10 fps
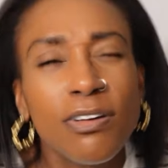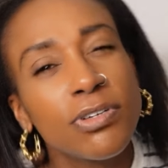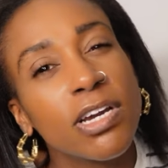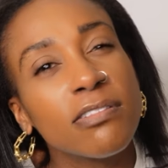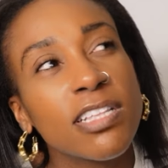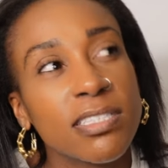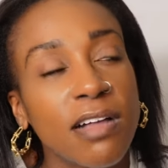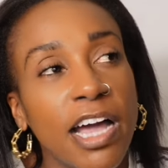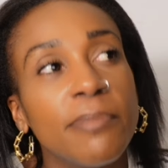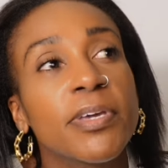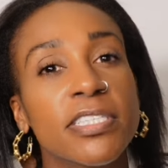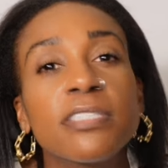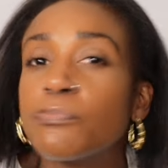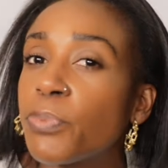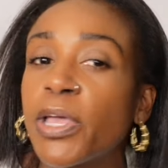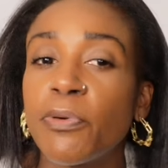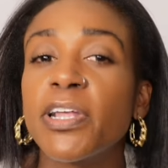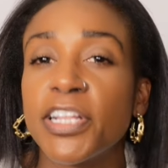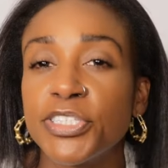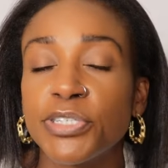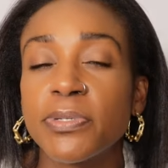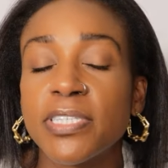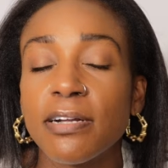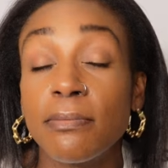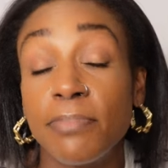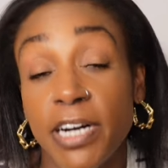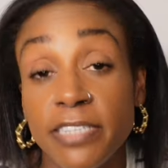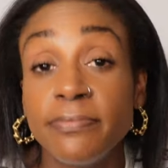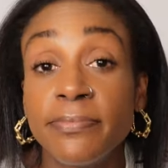Oh no, that's a lie because Blink 182 is there, but